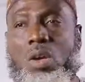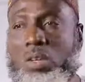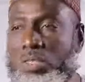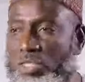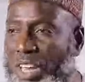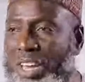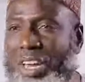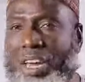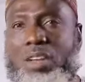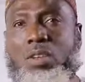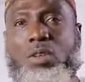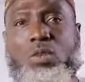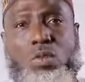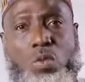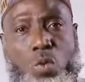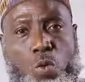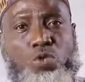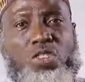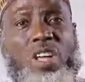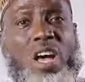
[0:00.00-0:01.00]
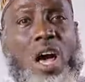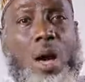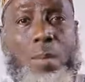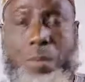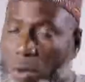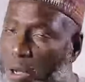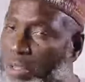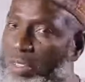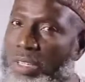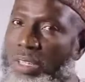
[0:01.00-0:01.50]
checking goods that are
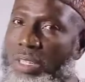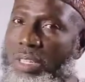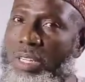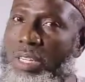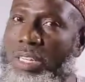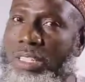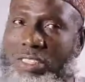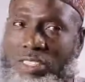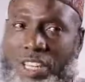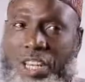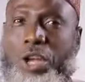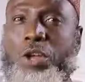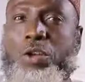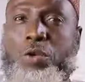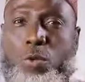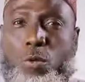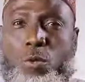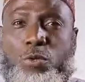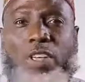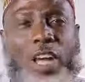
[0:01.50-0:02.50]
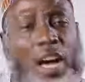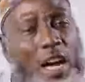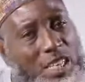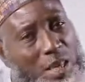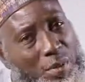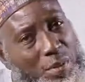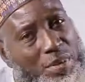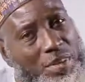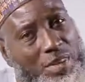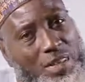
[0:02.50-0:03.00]
brought, checking goods that
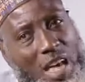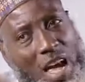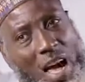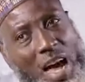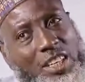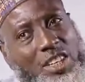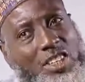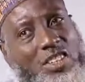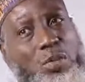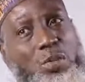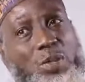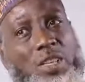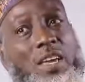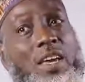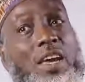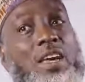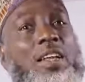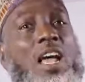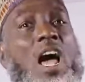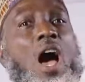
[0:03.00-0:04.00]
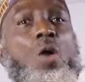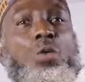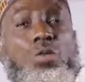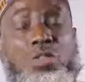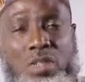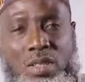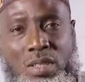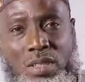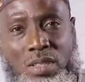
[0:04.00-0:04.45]
are to be taken out,